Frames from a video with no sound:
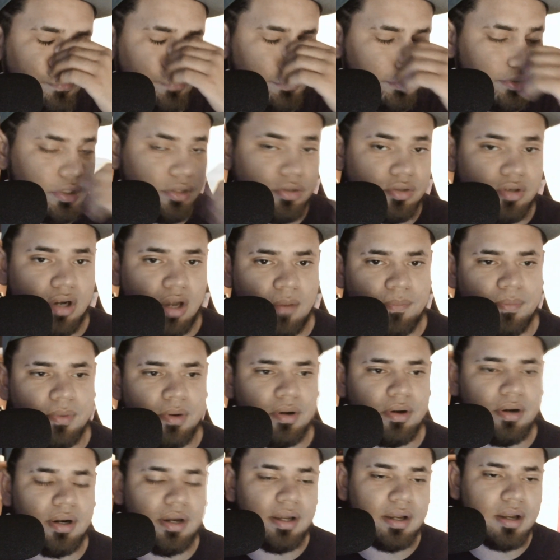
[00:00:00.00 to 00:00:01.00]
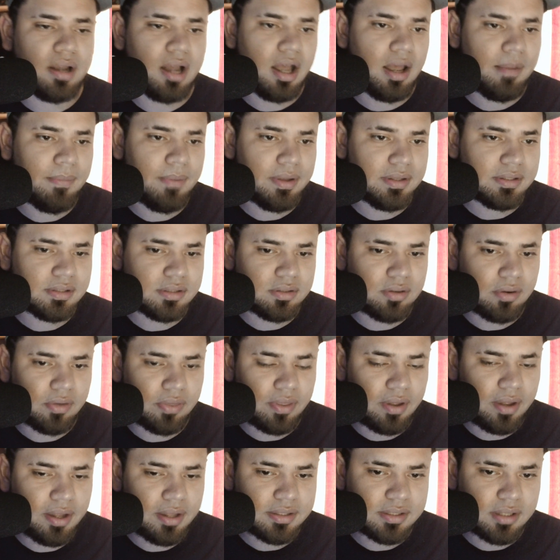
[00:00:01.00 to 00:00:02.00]
just drop your uh, comments, your
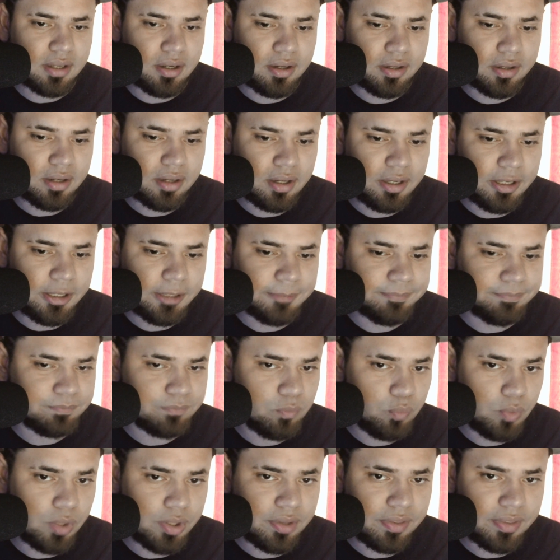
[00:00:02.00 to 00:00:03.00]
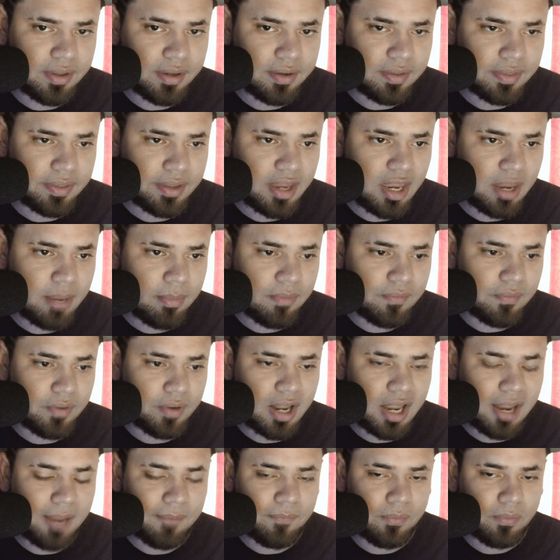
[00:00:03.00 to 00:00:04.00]
thoughts on uh, what you think of the game, if you're
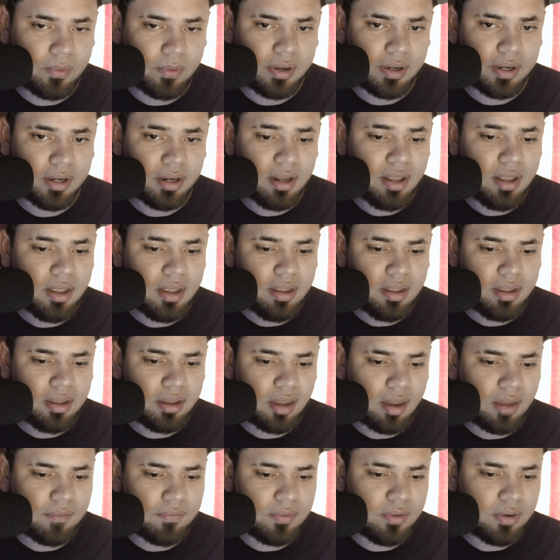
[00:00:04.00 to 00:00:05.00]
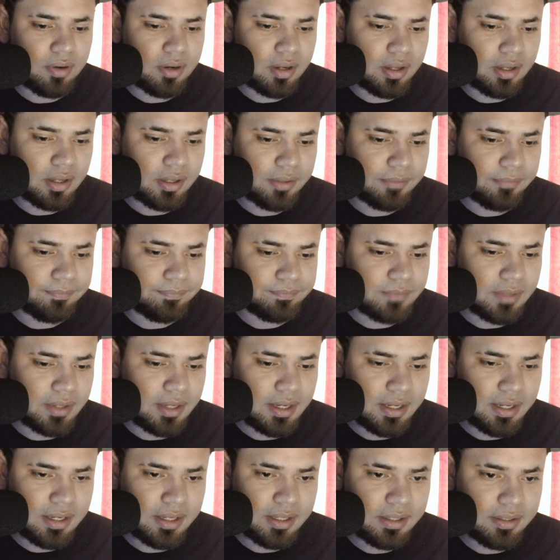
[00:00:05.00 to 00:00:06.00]
hyped for it, and if you're gonna
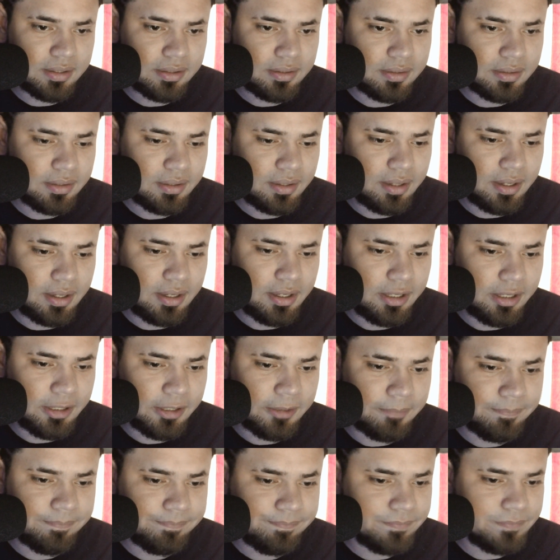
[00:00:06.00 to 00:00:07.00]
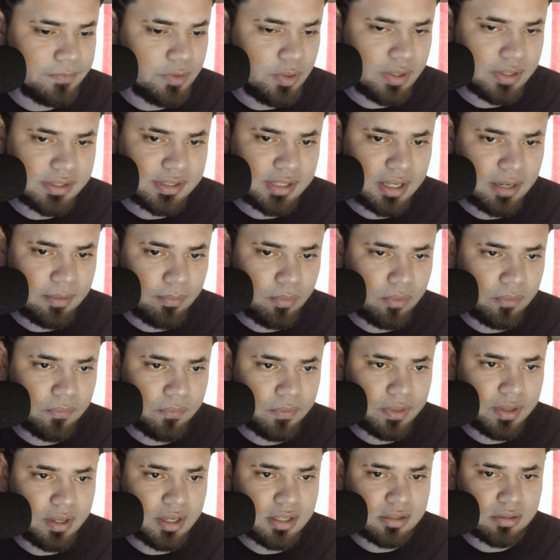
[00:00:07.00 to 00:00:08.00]
get it. Uh, you excited more
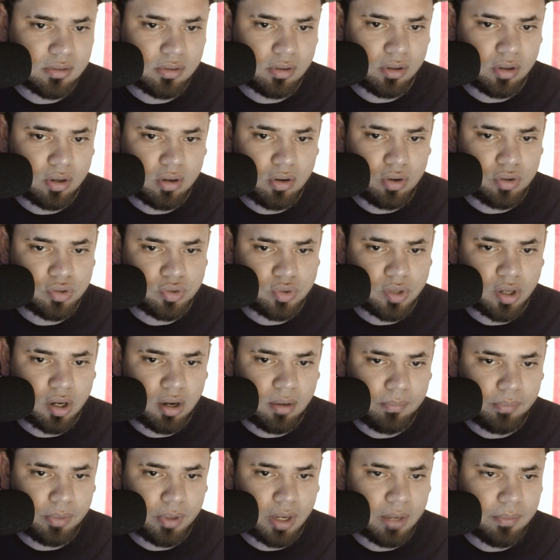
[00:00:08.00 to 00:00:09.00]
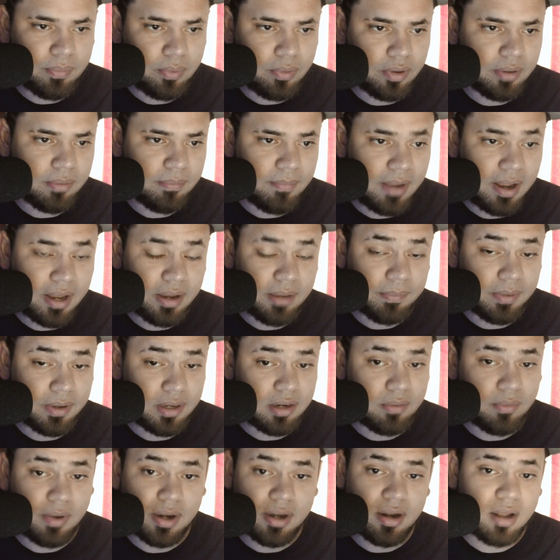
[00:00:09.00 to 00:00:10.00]
for this or Ghost Recon Breakpoint? In my
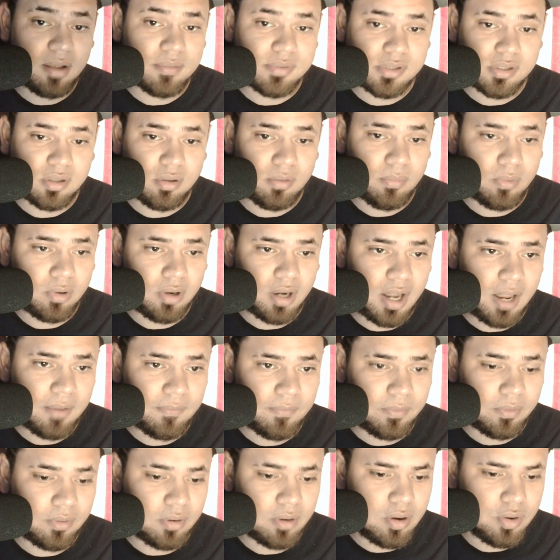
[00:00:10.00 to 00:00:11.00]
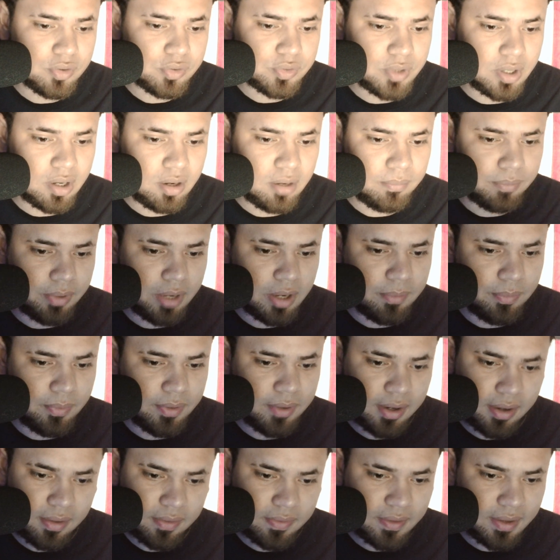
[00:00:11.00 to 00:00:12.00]
opinion, right now, I'm still more hyped for Ghost Recon
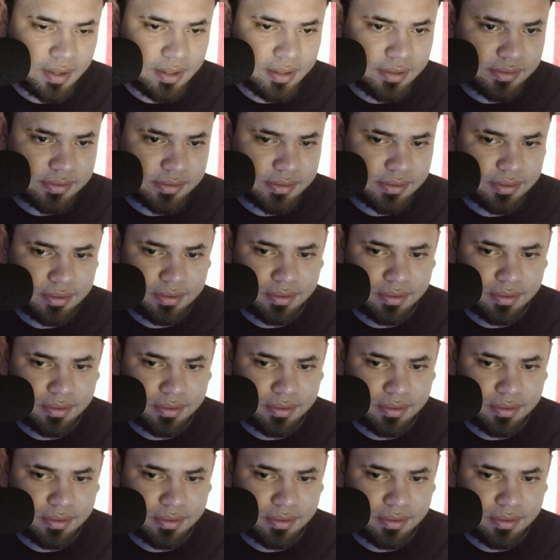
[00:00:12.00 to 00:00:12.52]
Breakpoint than anything else.